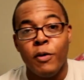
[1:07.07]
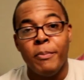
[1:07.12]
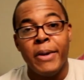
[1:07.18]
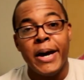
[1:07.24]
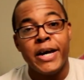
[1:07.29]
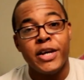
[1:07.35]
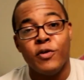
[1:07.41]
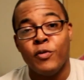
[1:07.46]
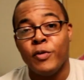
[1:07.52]
But when
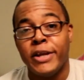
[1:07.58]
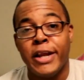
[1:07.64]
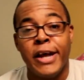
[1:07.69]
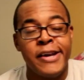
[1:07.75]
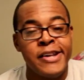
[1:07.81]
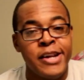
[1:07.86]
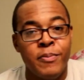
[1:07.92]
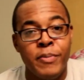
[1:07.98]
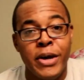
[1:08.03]
matter and
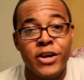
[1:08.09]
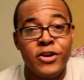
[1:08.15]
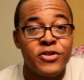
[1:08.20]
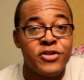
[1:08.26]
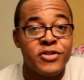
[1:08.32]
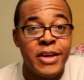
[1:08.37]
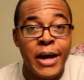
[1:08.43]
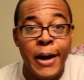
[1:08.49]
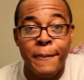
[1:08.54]

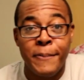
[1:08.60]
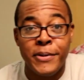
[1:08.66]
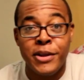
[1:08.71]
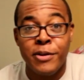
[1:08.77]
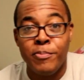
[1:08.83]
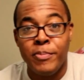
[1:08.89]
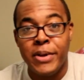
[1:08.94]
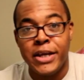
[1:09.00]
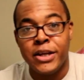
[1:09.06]
antimatter just
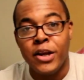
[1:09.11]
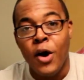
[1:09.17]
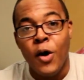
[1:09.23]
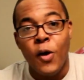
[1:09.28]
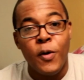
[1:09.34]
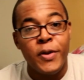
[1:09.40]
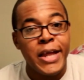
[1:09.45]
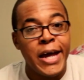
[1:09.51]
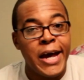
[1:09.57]
happen to meet,
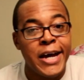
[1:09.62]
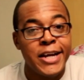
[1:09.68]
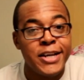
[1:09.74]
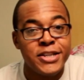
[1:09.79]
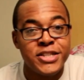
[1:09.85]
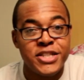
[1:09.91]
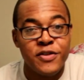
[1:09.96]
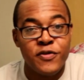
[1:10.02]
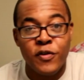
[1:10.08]
all that
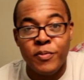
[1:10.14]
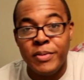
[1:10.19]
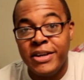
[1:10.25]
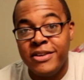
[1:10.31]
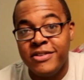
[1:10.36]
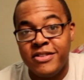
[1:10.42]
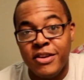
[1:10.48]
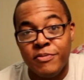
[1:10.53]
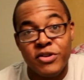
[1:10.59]
energy from
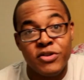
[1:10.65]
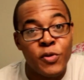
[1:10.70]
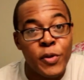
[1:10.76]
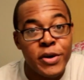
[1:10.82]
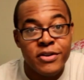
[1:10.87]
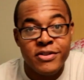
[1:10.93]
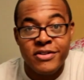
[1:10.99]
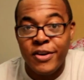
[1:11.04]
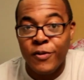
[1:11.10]
E equals M C
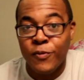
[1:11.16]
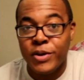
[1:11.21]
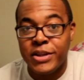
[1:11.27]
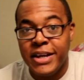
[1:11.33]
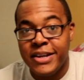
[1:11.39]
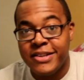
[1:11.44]
squared is then